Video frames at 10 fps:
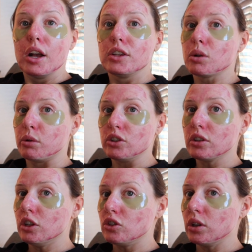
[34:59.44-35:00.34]
so we're just
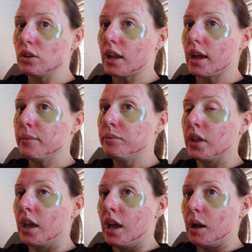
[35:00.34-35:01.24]
gonna chill today. I'm
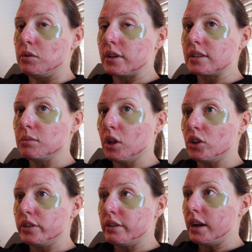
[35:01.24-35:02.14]
doing some
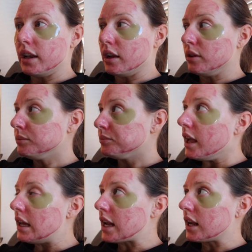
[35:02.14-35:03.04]
laundry right now,
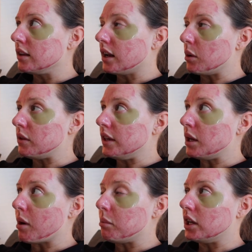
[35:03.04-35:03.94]
and Natalie and I were thinking
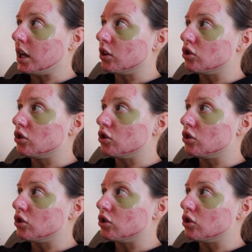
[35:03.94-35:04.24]
about picking a